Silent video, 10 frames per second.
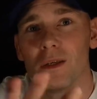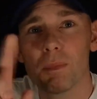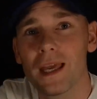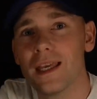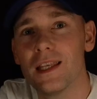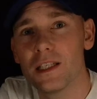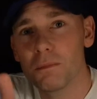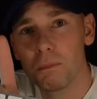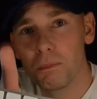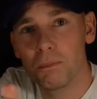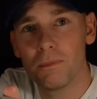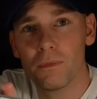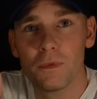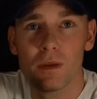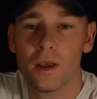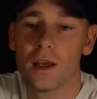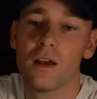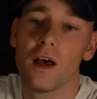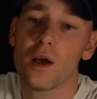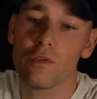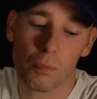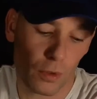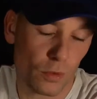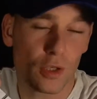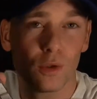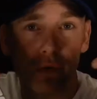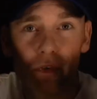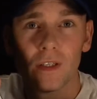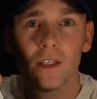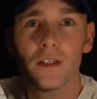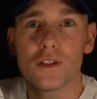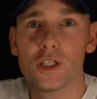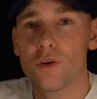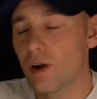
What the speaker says: You pair this over Bluetooth to